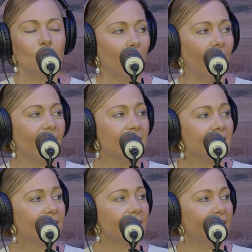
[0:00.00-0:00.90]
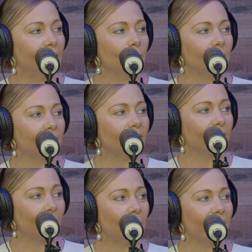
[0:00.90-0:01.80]
to pause and really
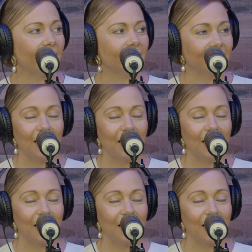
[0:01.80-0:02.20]
look at what